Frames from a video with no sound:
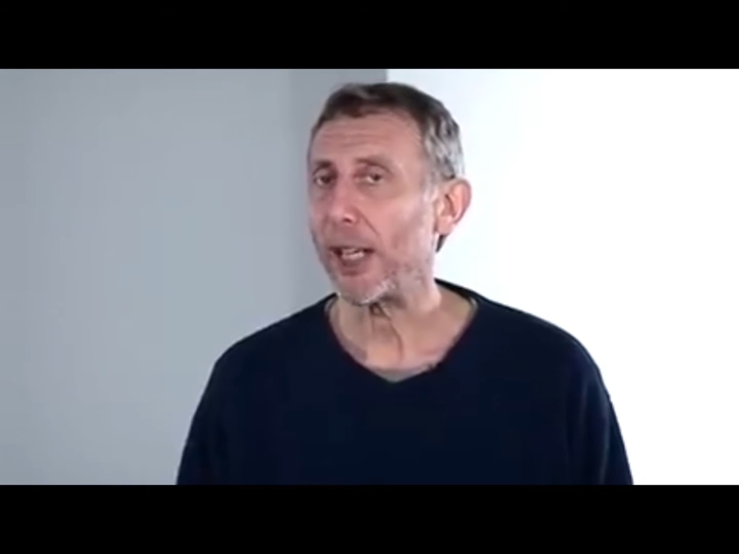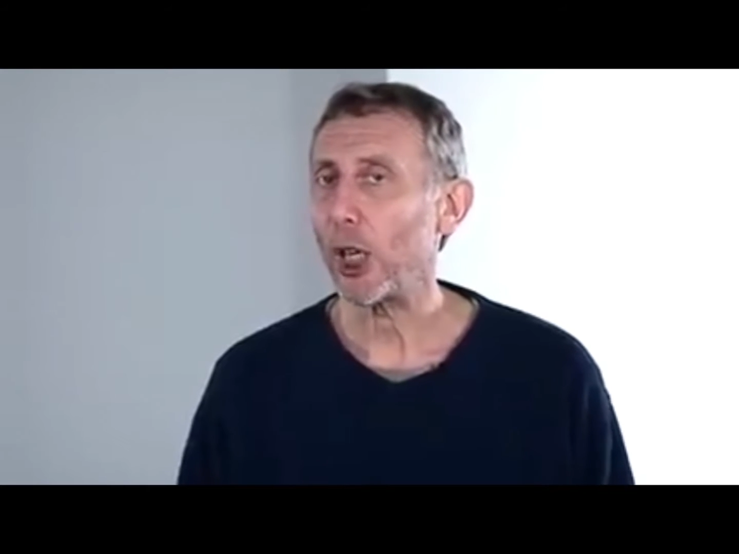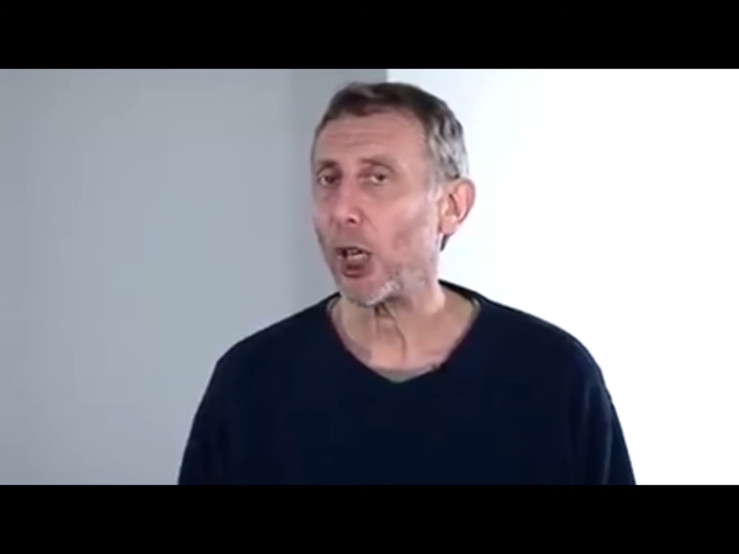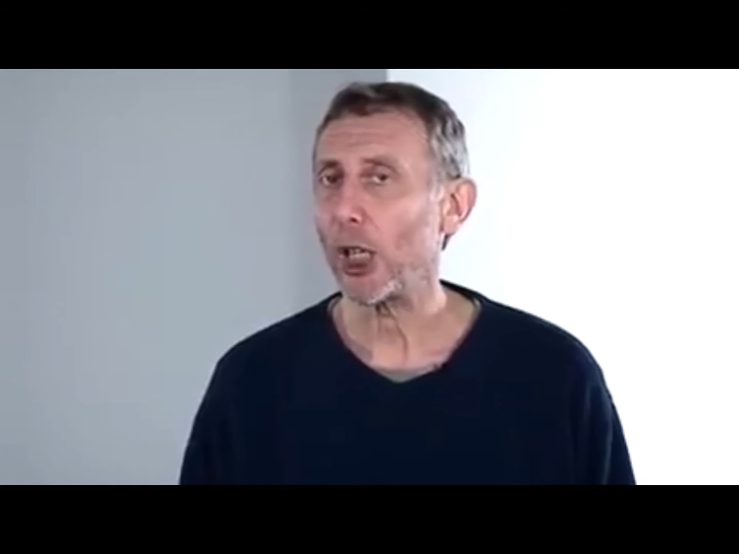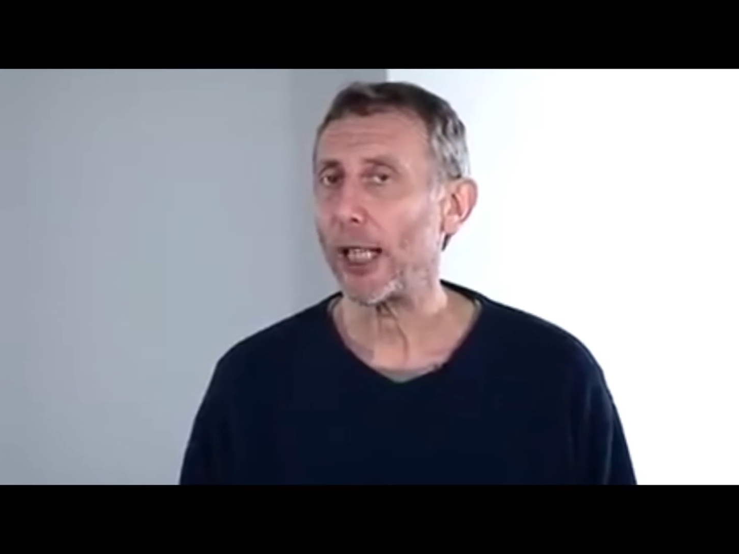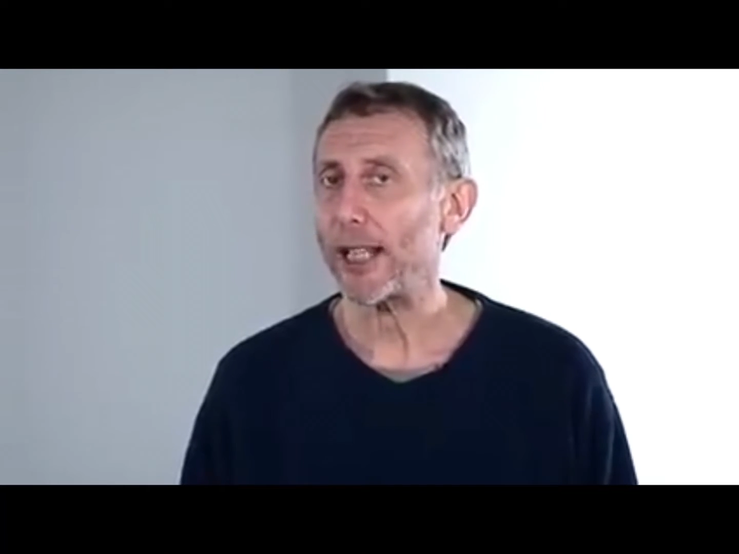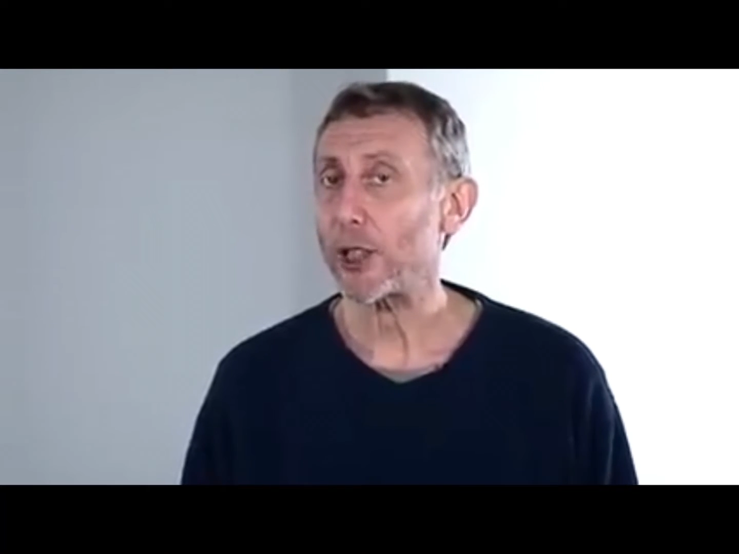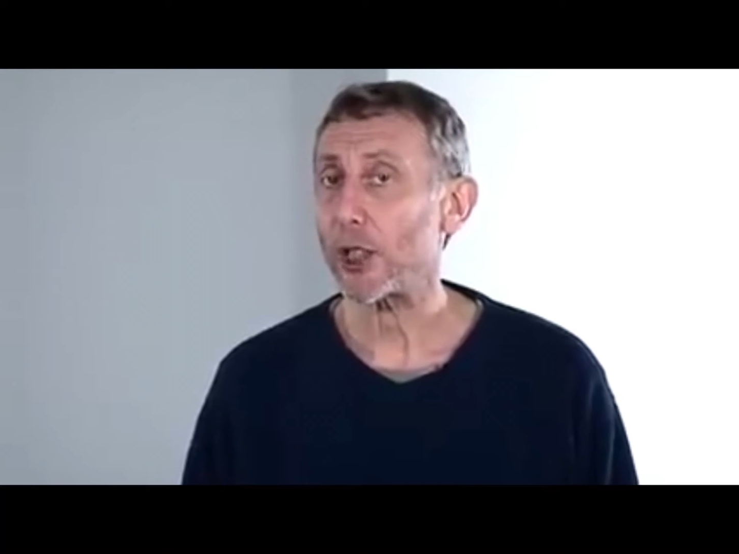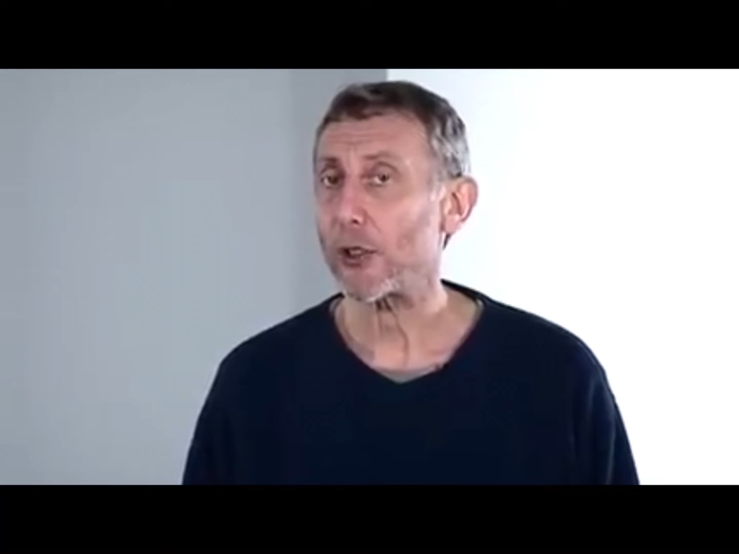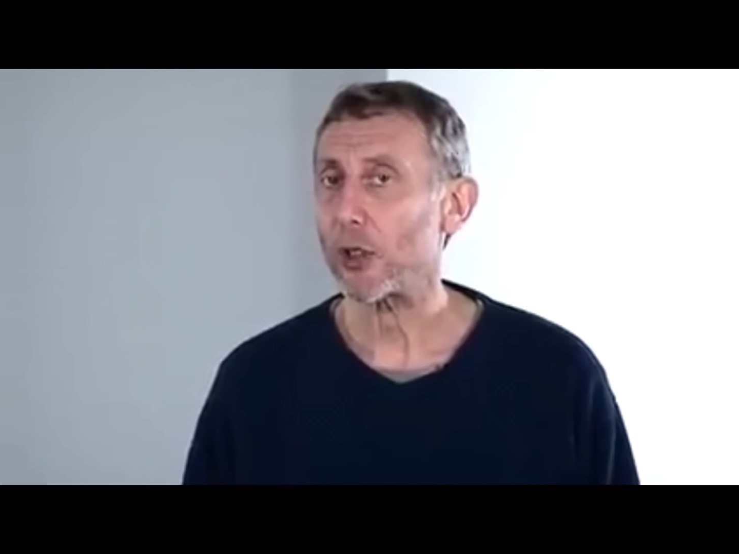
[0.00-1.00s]
in her
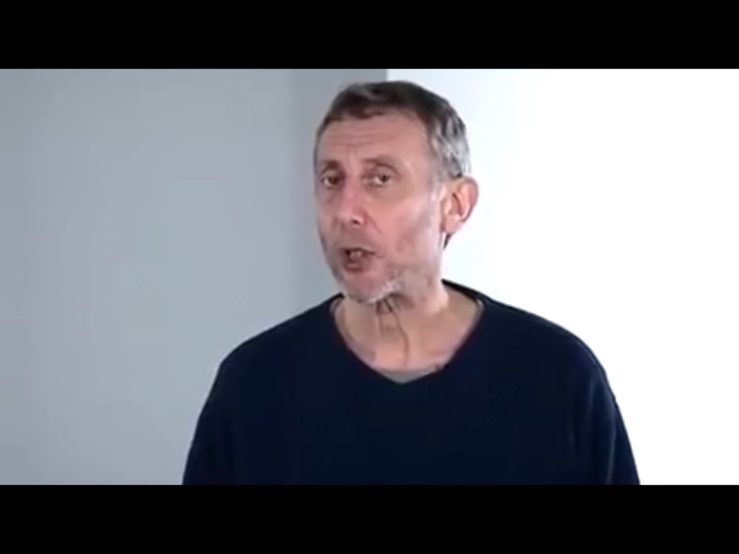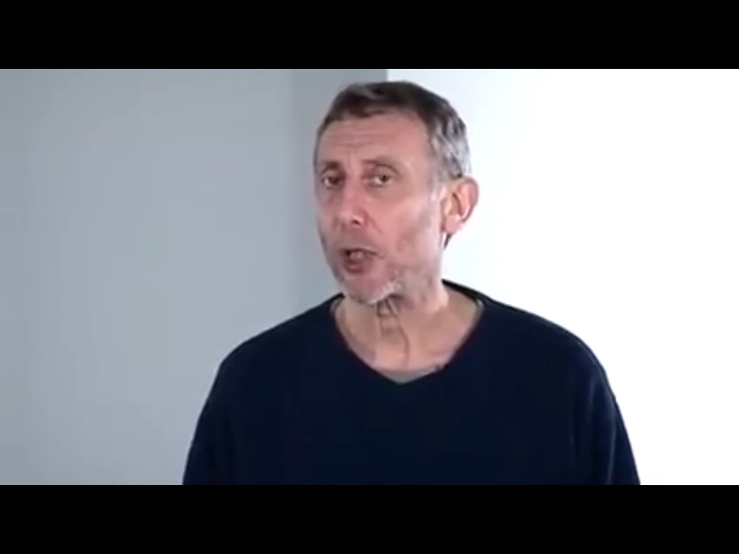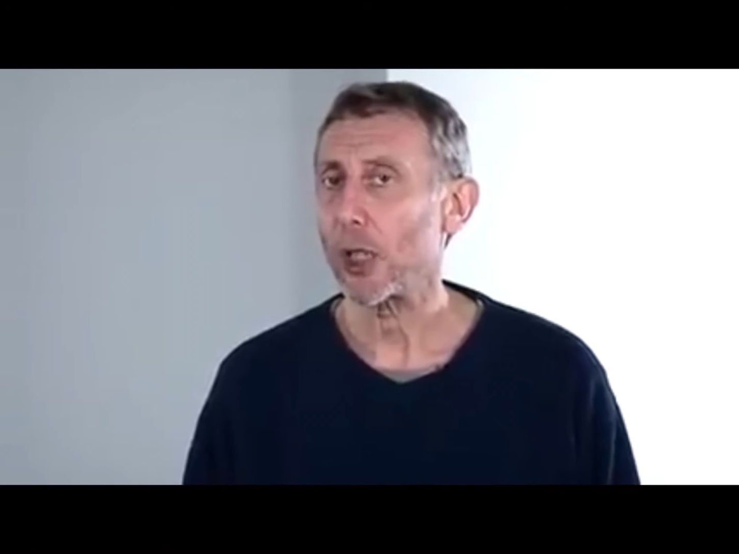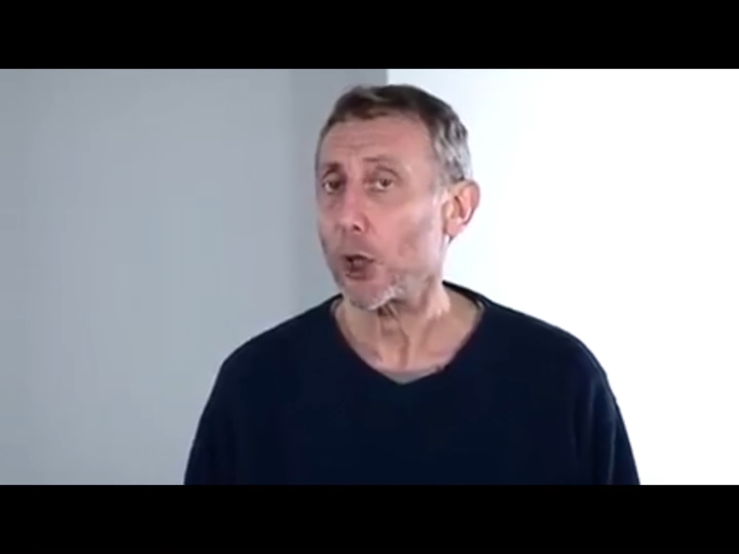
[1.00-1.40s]
lessons.